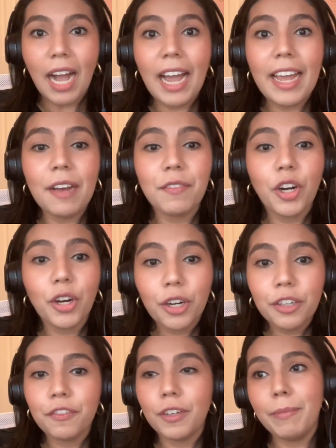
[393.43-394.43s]
I have
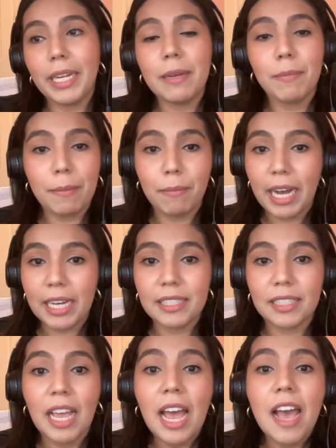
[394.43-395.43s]
heard from many
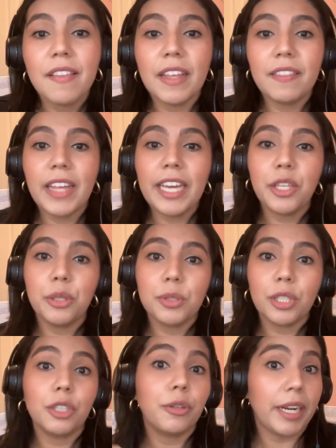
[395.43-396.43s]
mamas that they
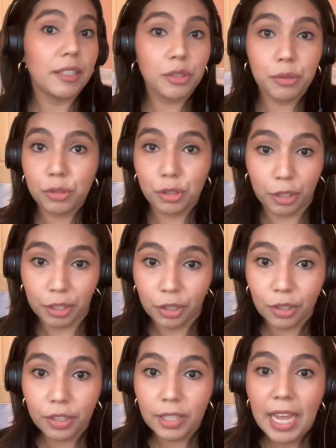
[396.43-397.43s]
use a gratitude
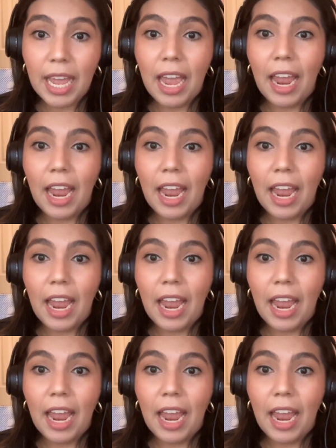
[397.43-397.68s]
journal.